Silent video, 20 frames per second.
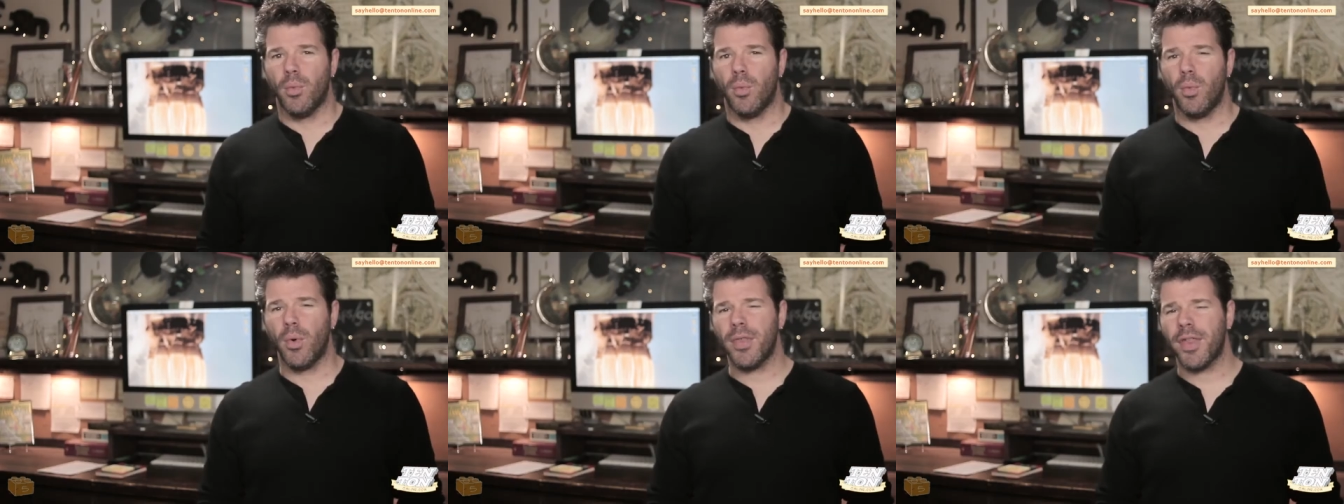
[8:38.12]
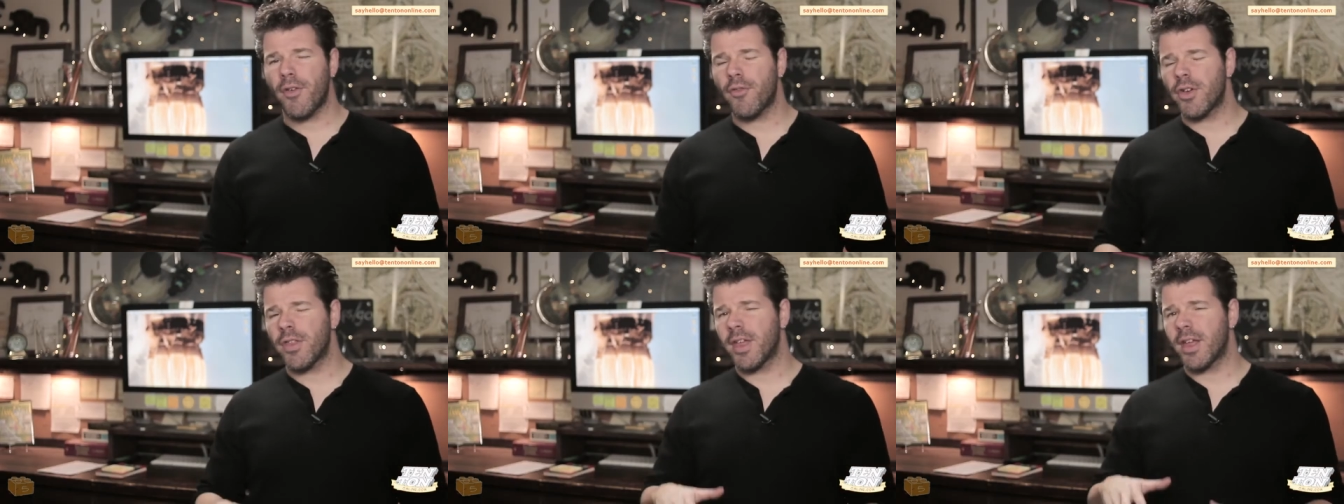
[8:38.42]

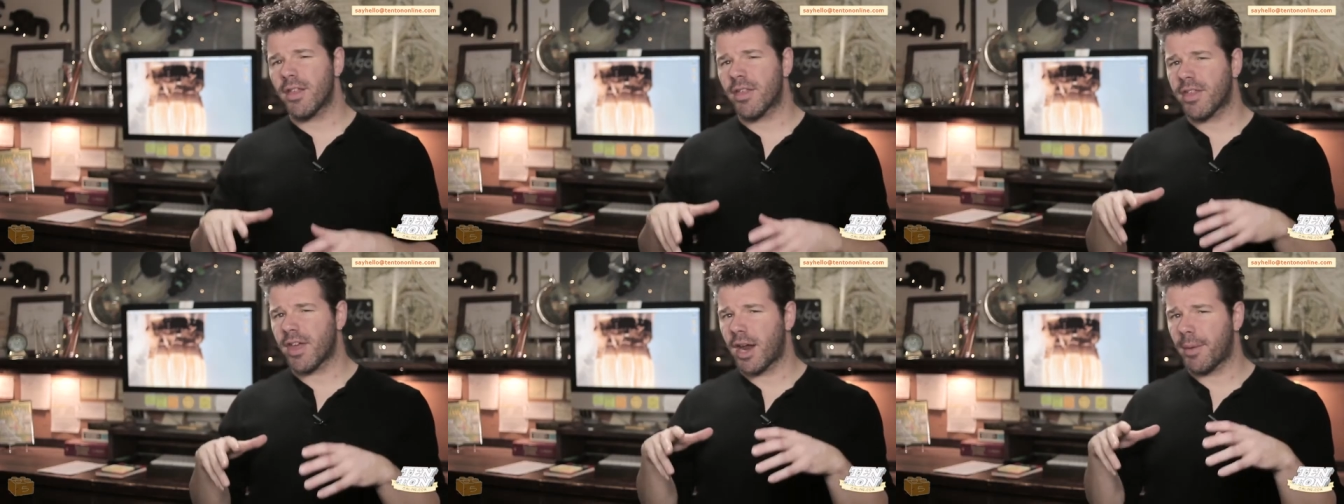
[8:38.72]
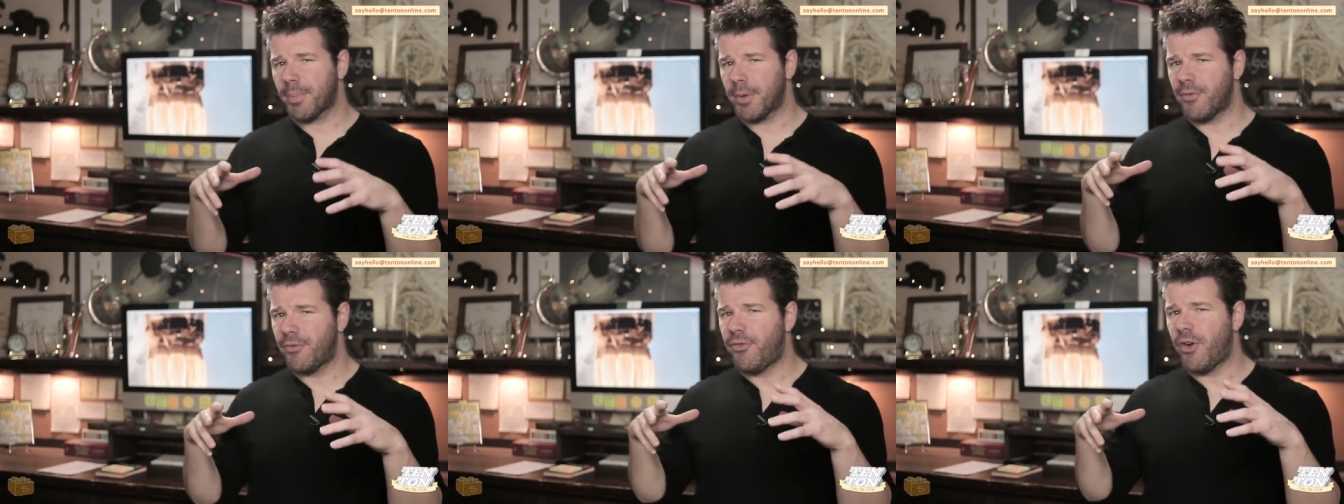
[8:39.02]
With everything
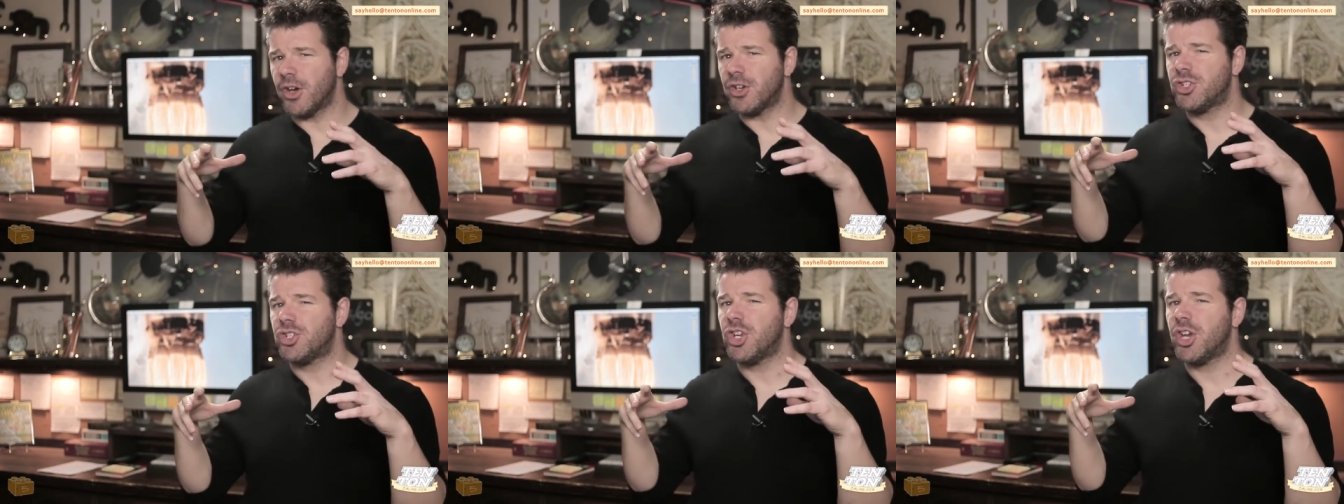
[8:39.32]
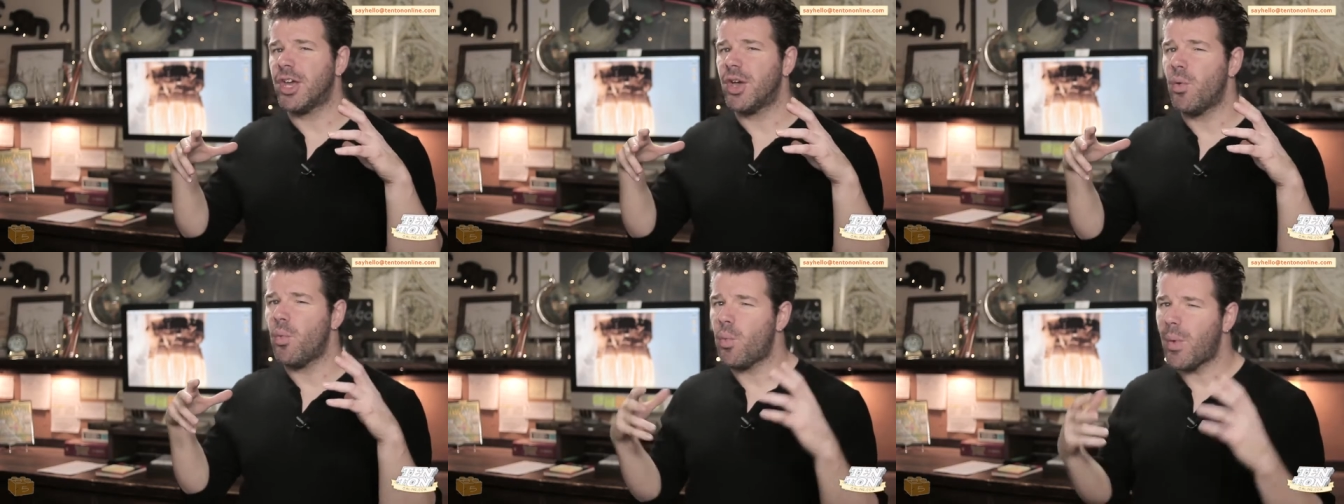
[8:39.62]
set up and
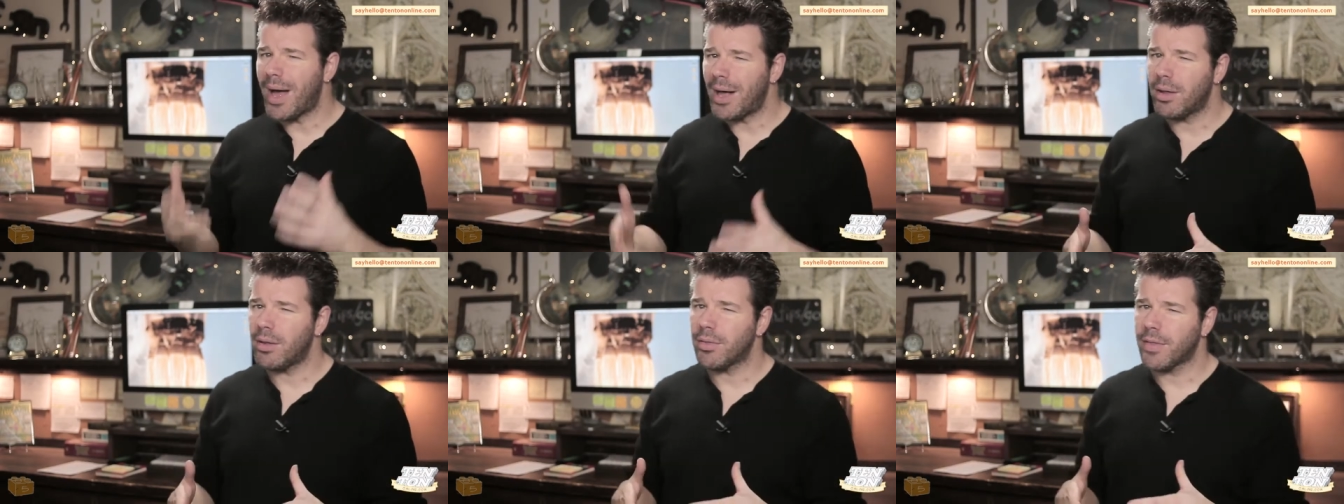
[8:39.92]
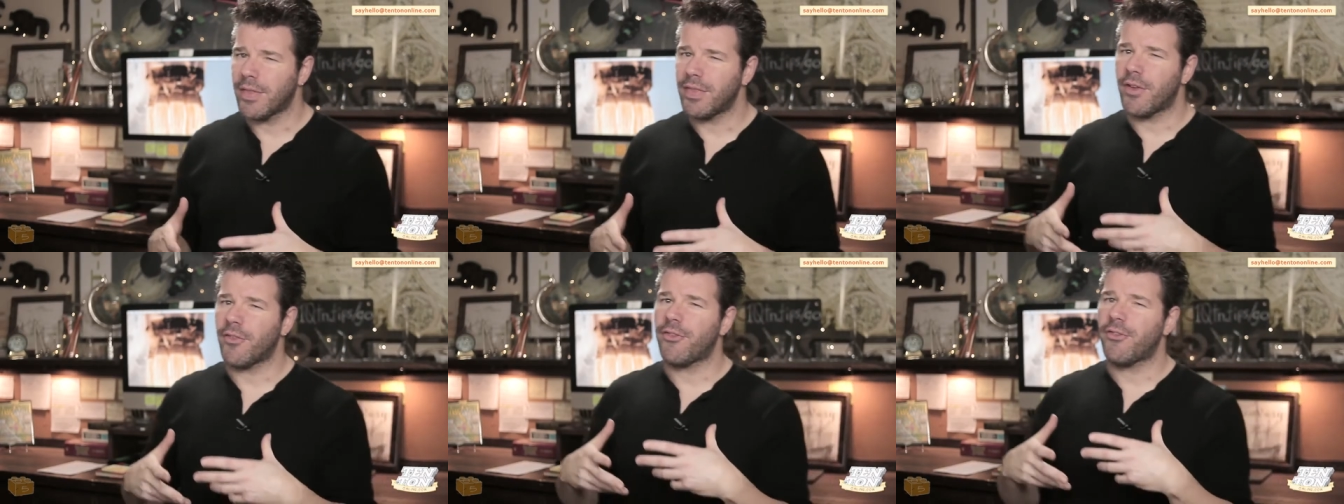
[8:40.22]
functioning well,
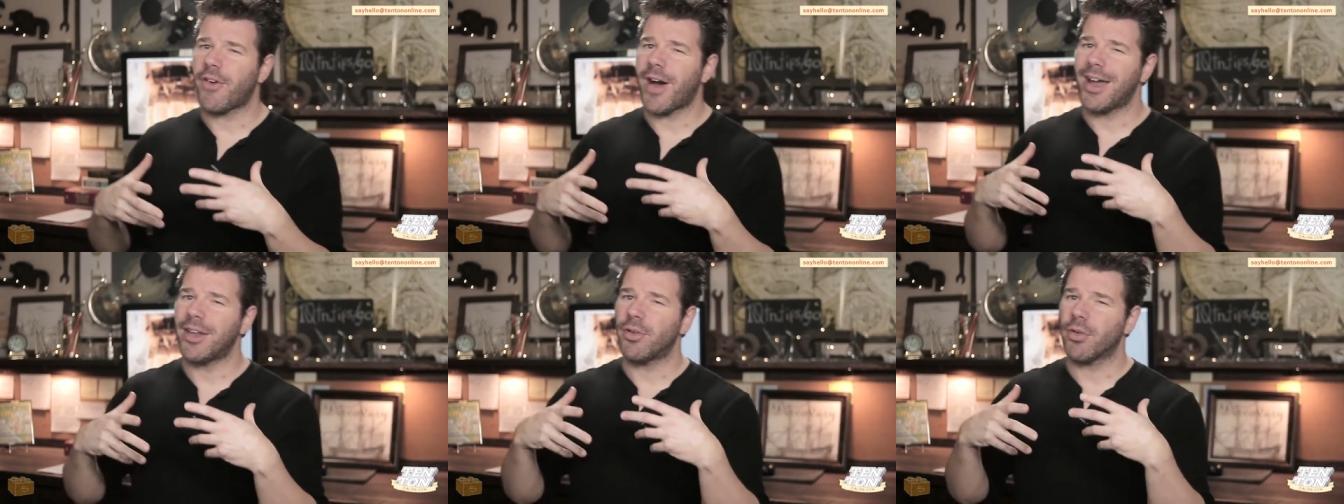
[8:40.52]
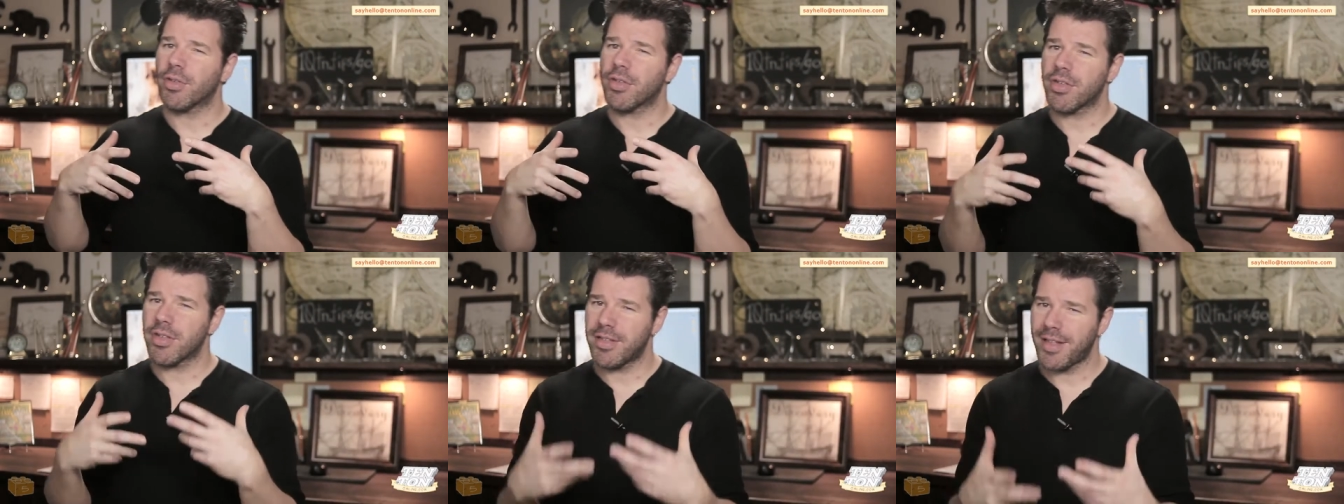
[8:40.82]
then the
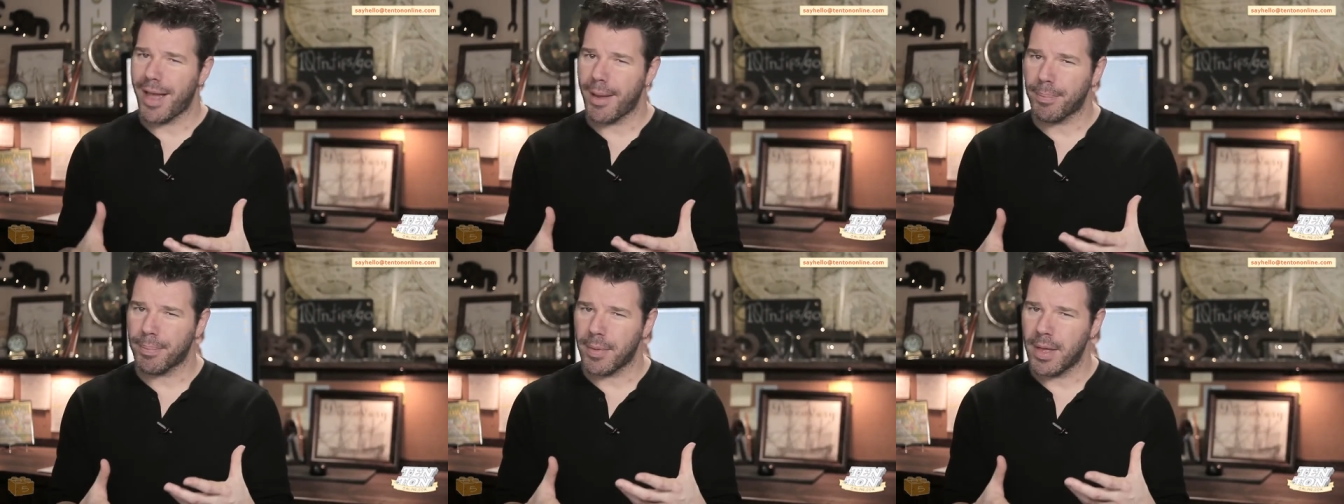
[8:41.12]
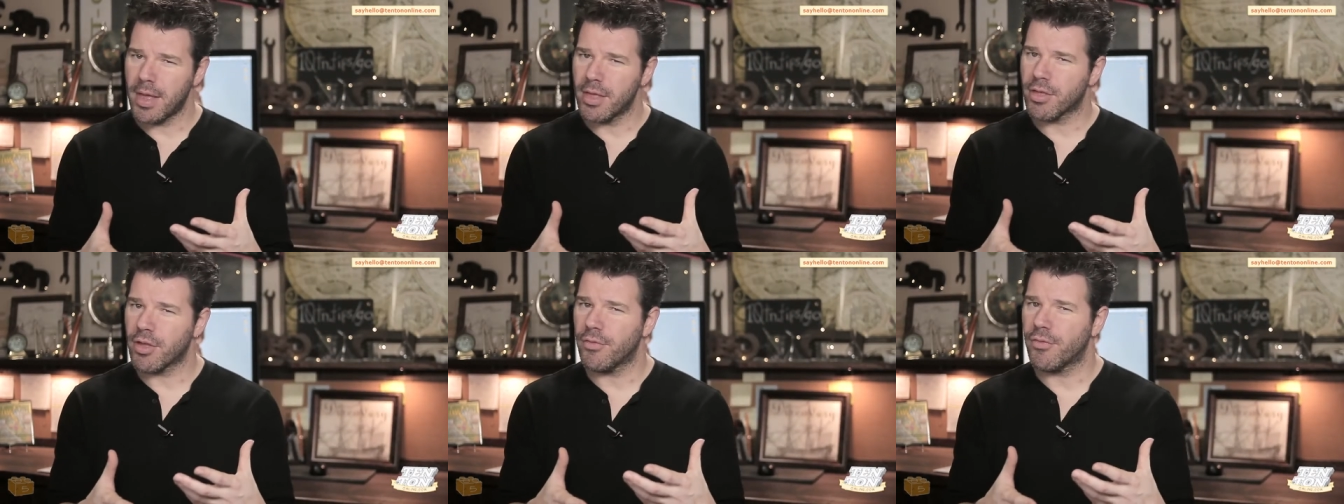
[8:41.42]
final step
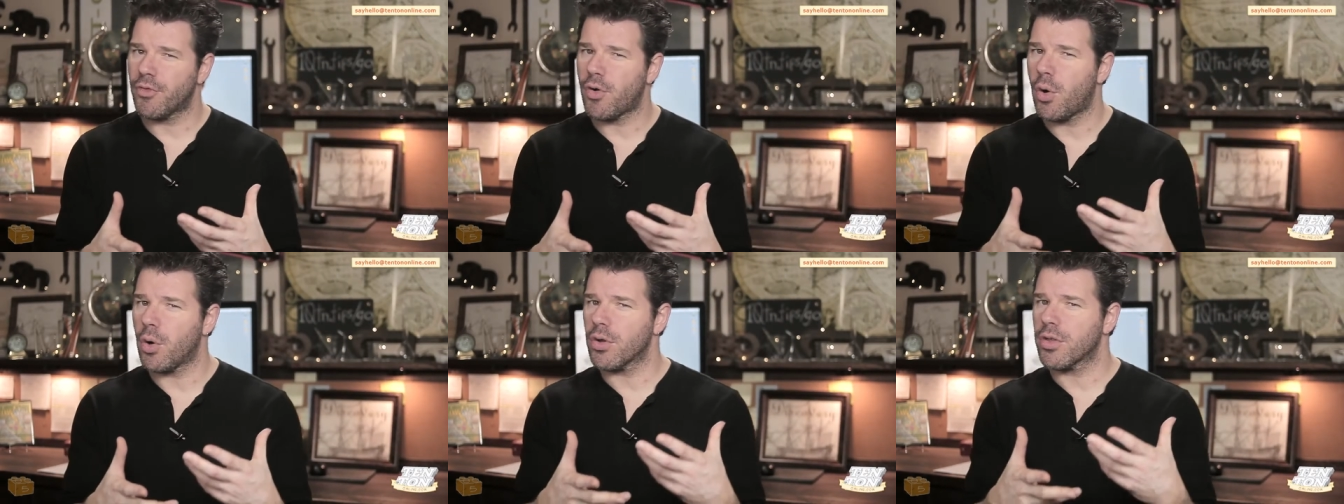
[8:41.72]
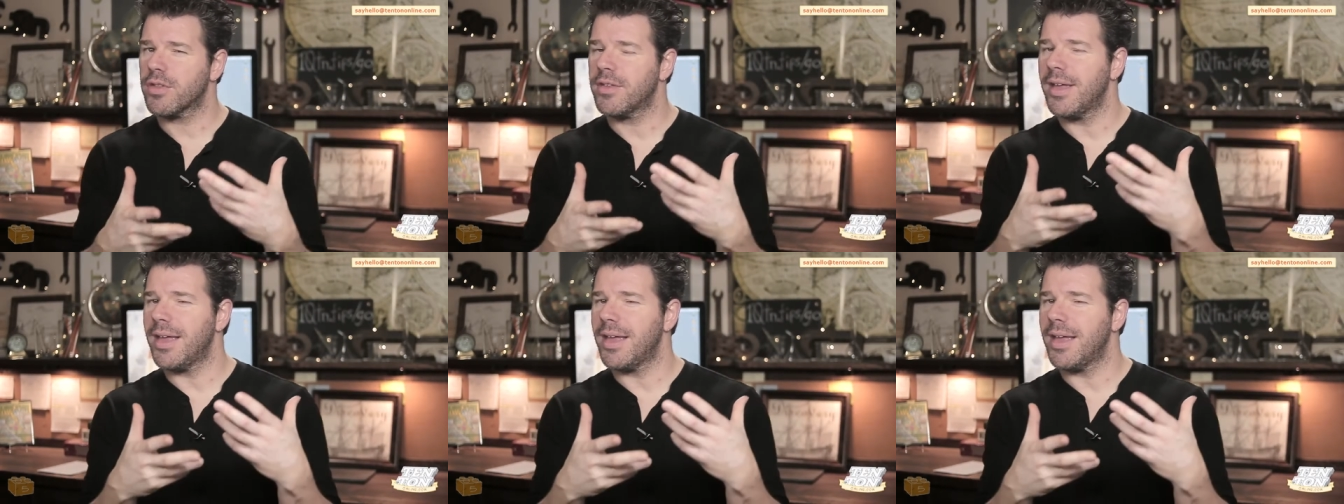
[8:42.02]
is, of course,